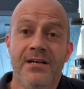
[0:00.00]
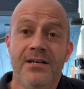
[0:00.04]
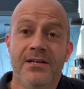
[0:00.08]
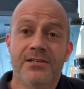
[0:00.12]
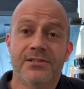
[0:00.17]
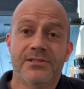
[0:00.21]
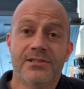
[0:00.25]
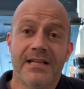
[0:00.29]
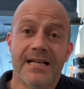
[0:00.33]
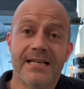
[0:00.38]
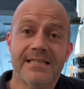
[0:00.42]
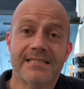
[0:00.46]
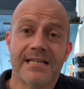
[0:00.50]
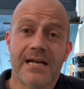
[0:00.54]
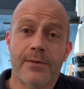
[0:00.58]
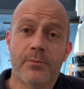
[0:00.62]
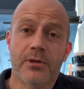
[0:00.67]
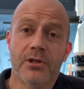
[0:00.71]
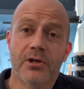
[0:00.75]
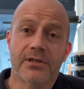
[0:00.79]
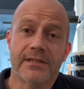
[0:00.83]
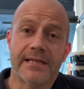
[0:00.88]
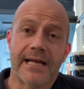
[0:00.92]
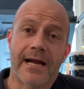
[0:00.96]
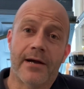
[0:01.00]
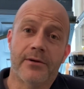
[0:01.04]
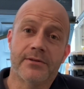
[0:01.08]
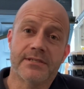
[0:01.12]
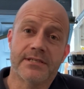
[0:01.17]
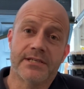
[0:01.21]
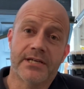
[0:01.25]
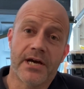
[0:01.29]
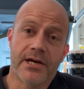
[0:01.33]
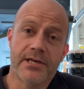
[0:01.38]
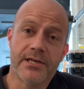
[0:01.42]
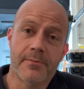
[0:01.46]
So last time we looked at how to
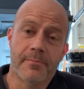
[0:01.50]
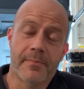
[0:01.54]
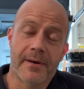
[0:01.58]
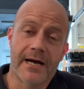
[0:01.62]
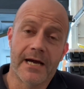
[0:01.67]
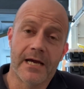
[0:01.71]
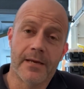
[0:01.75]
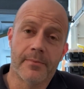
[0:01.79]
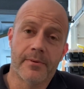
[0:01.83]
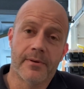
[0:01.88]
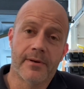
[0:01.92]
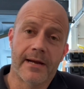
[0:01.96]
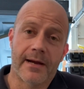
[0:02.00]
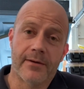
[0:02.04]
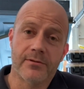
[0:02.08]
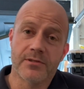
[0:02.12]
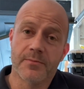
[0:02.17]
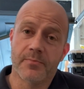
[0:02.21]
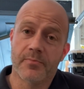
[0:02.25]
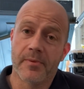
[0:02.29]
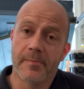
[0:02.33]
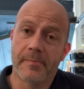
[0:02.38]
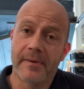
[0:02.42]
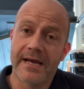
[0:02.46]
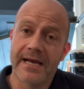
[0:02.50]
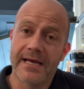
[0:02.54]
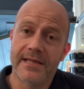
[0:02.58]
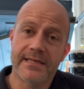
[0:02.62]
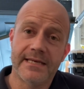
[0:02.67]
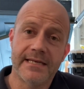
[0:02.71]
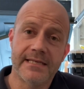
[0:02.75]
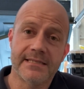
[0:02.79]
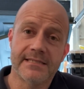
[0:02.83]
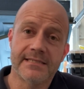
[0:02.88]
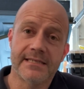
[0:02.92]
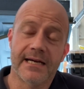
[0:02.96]
cut your pipe, how to prepare the
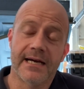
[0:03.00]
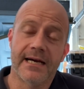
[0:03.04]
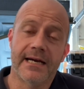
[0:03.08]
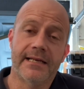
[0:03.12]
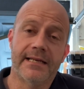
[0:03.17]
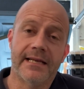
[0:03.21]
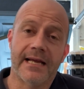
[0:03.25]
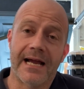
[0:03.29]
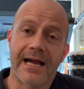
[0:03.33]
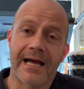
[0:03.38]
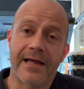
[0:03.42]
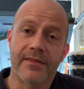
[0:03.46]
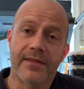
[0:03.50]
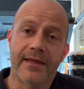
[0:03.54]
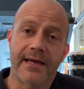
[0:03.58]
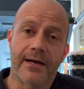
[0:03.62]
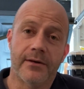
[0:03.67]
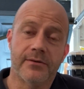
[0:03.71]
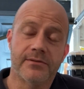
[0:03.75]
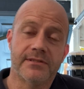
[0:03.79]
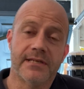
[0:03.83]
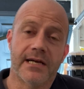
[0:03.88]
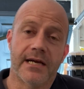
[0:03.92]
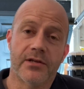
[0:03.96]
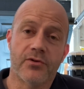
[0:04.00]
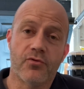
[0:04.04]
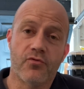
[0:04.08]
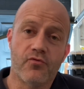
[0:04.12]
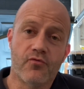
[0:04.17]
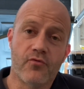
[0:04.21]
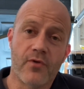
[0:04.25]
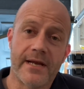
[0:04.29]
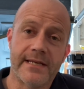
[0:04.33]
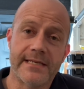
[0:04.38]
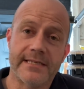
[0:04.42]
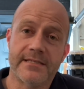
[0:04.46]
inside and the outside
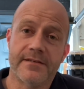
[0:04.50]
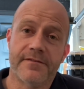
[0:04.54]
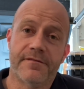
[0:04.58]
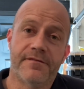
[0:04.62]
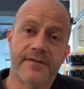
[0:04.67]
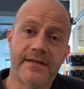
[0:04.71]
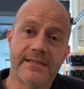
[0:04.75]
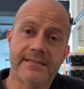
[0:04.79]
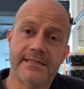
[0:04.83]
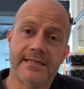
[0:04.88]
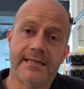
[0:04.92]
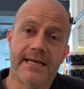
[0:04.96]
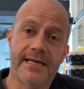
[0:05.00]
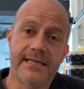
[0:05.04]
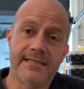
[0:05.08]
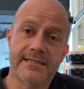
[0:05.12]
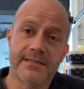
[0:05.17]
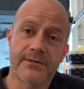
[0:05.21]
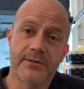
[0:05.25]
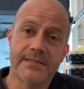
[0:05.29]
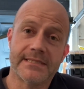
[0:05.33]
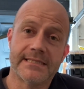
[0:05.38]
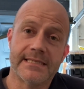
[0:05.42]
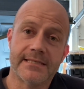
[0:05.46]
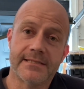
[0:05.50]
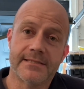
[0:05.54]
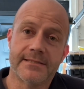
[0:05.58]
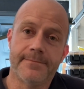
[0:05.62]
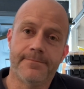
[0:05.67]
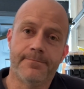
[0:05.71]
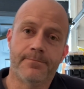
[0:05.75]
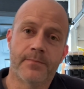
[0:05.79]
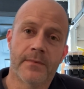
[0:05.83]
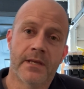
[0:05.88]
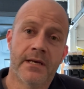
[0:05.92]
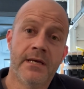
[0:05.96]
ready to fitting into a system.